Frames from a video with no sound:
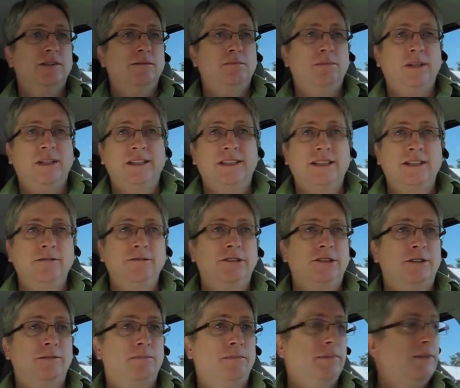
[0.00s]
but it
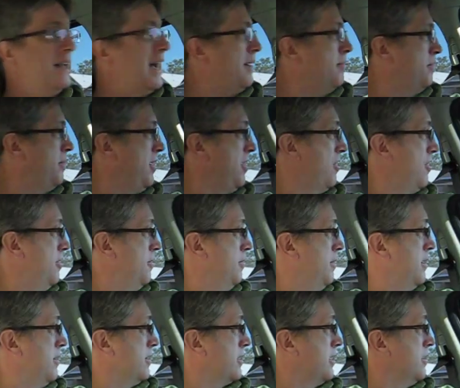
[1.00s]
seems not be the
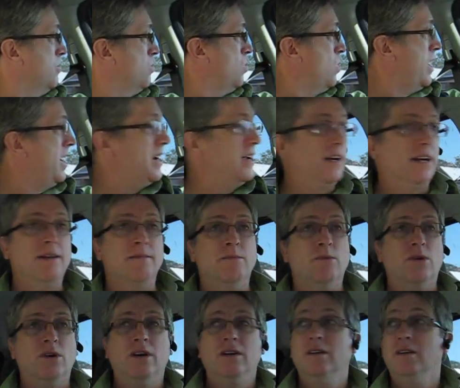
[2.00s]
American way
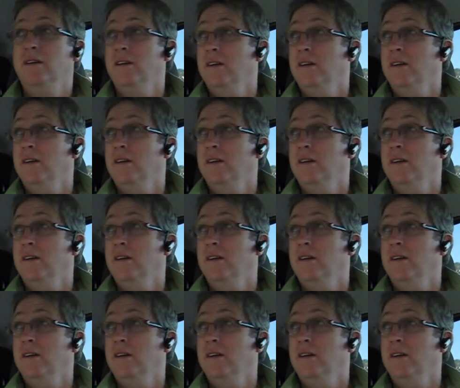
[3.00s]
anymore.